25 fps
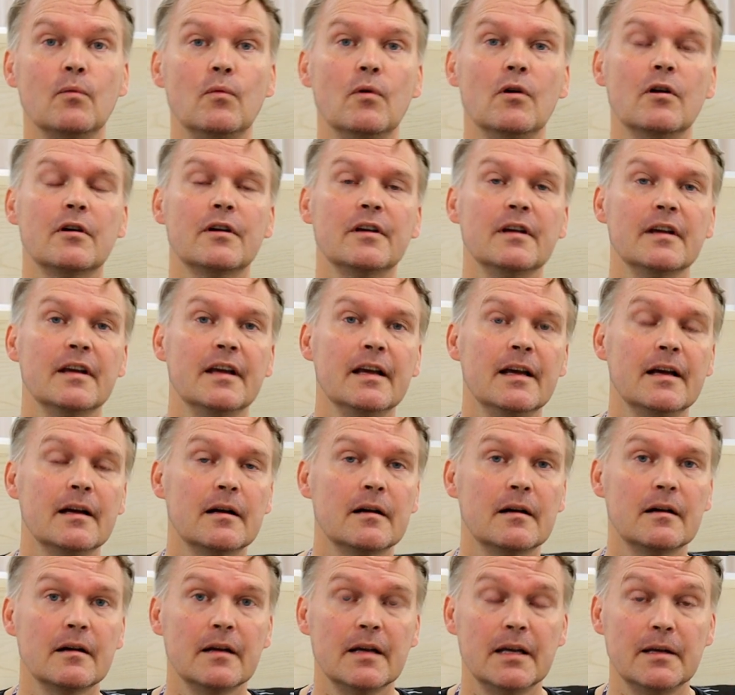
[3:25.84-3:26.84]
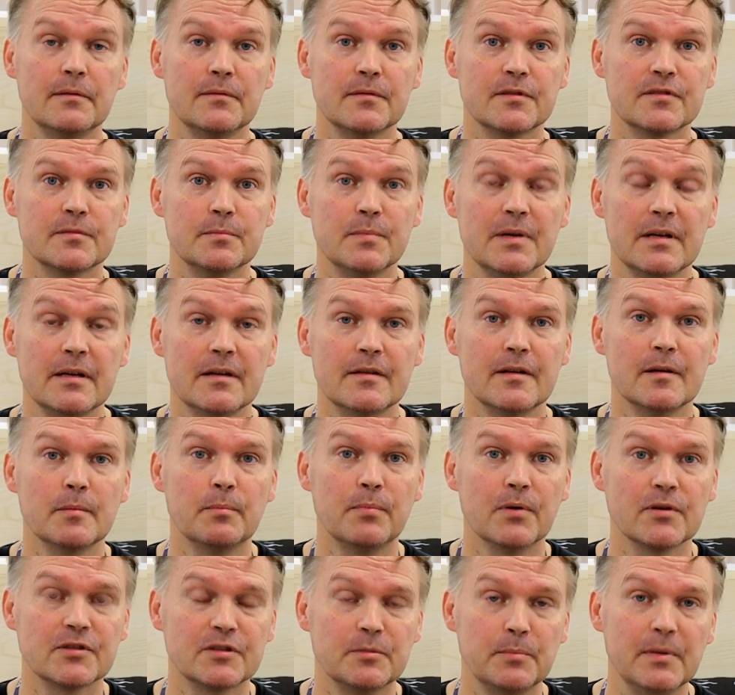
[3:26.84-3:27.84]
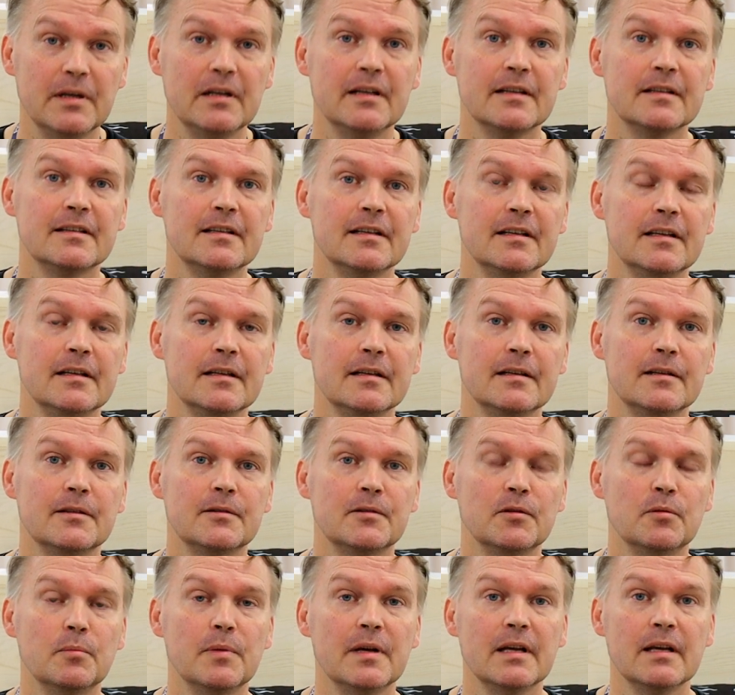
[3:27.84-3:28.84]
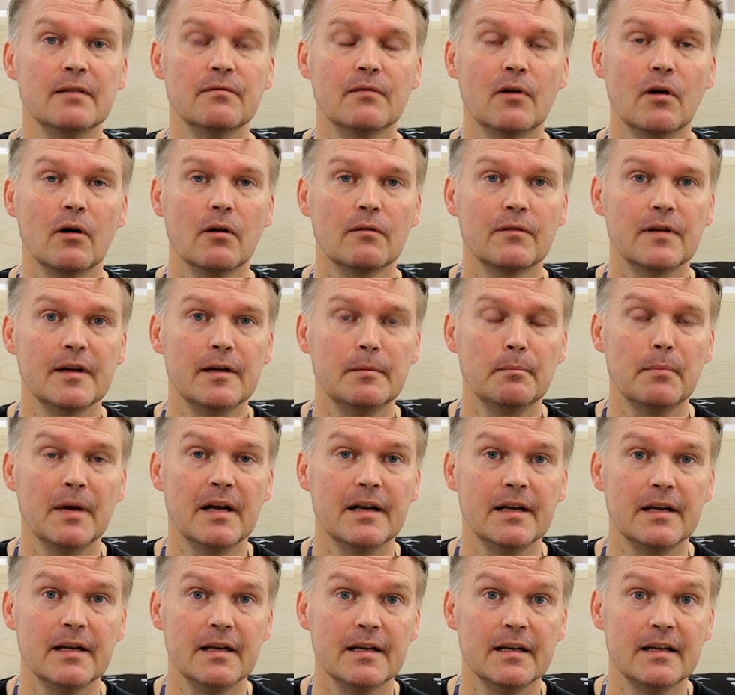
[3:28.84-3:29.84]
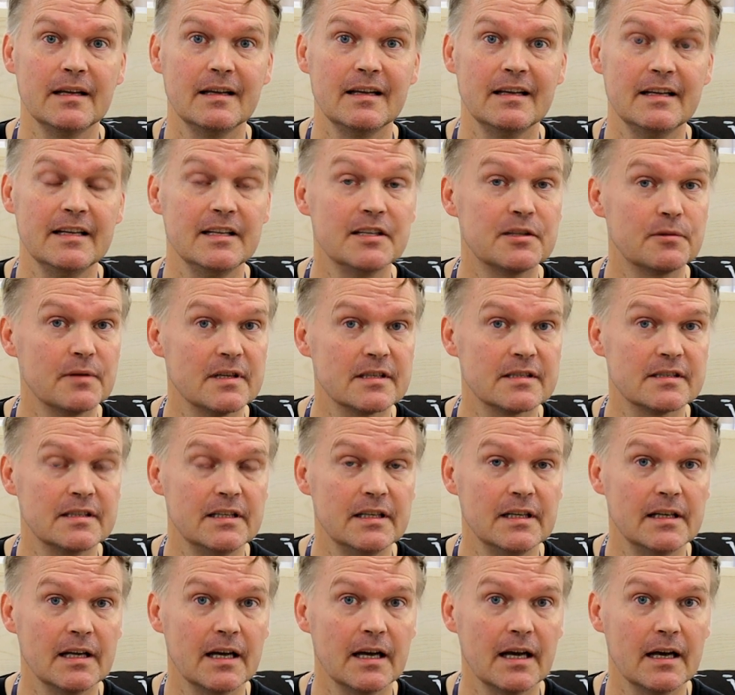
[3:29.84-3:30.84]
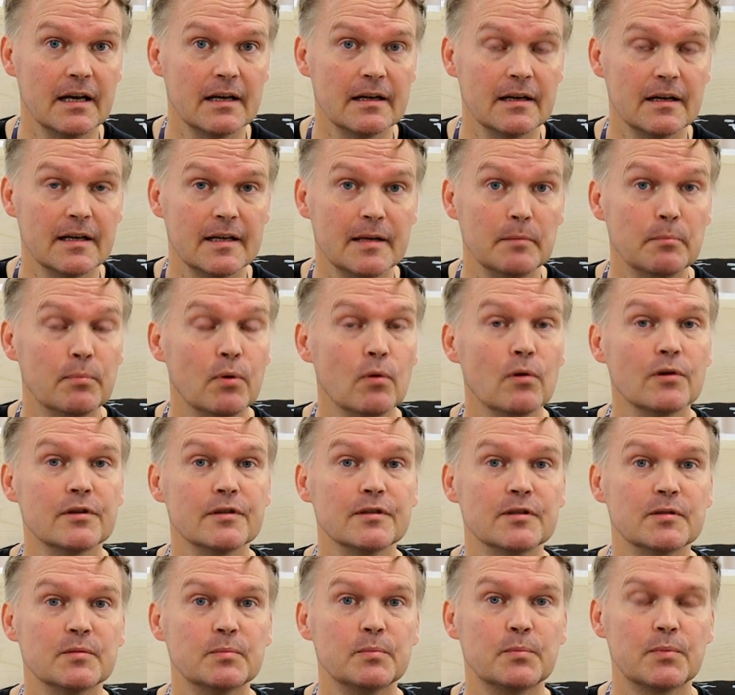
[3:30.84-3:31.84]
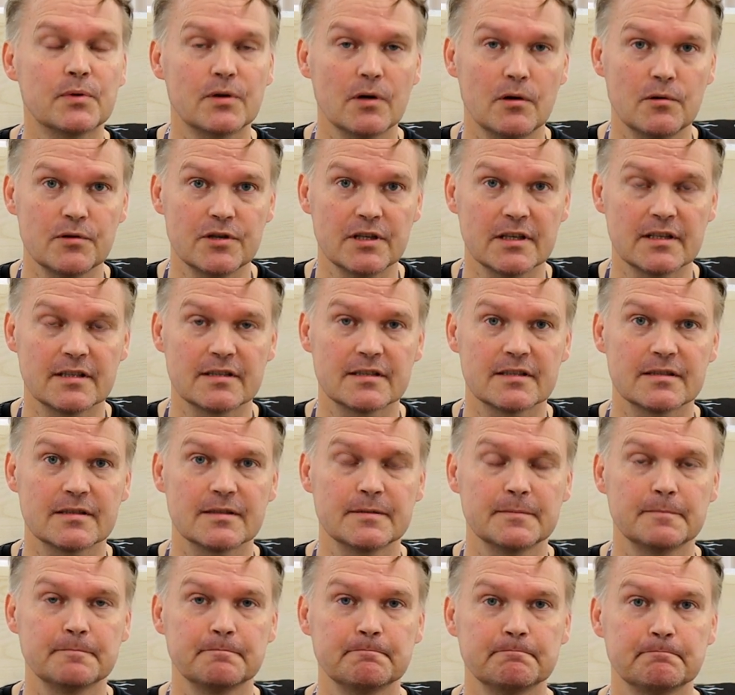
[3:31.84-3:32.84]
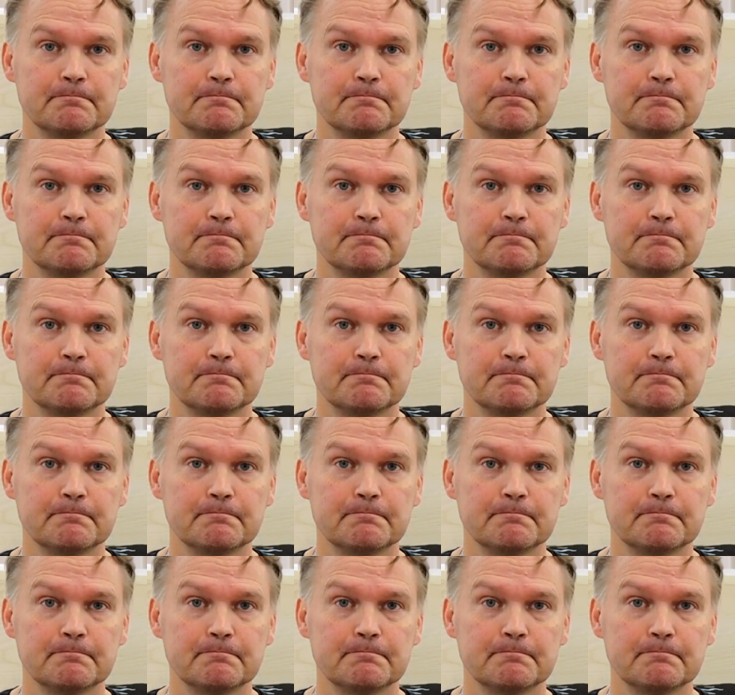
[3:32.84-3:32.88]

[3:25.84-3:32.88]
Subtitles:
Working here gives me the possibility to be involved in many interesting and important projects.